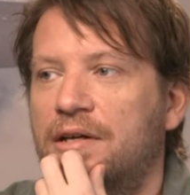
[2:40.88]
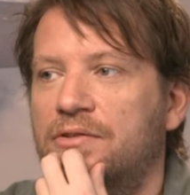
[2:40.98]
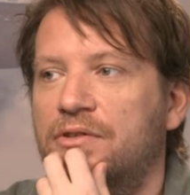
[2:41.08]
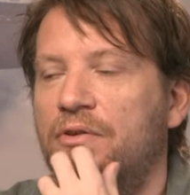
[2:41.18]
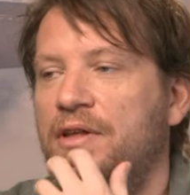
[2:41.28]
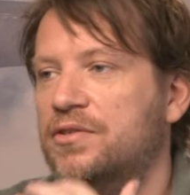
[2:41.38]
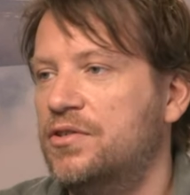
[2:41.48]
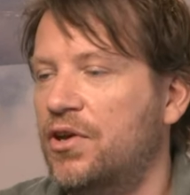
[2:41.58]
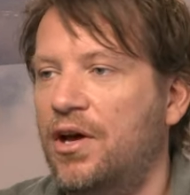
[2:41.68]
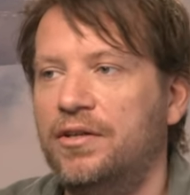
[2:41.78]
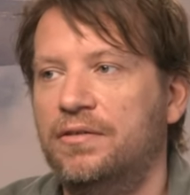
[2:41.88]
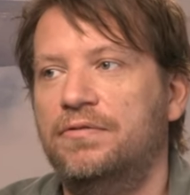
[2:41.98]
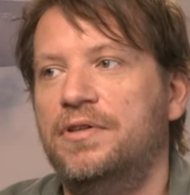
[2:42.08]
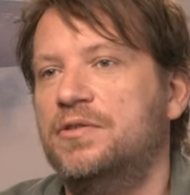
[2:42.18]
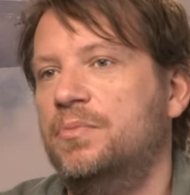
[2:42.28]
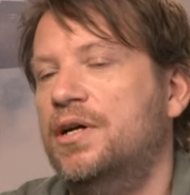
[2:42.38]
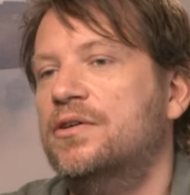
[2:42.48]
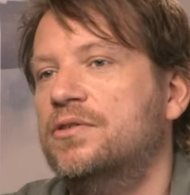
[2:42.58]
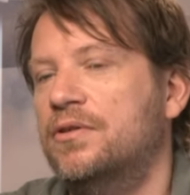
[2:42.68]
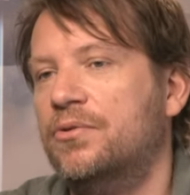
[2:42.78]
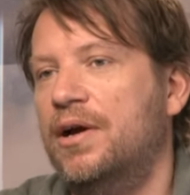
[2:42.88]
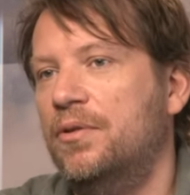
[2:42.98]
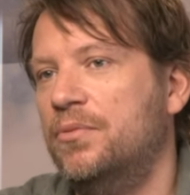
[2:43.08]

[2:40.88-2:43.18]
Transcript: so there's this hunt for this person throughout the